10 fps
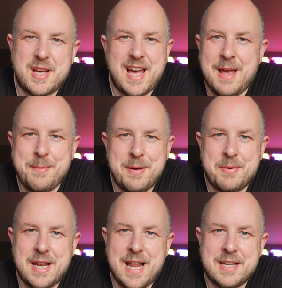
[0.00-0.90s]
I hate being
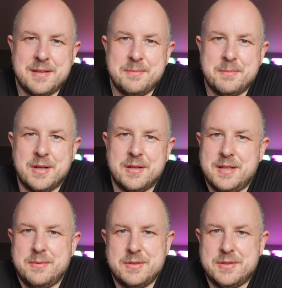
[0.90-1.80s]
up on a ladder, but
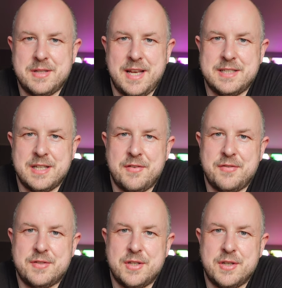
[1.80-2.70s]
it was easy
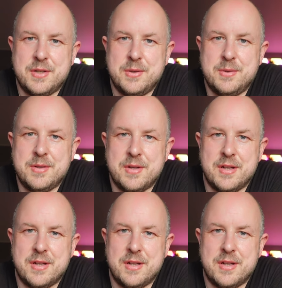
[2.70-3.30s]
enough to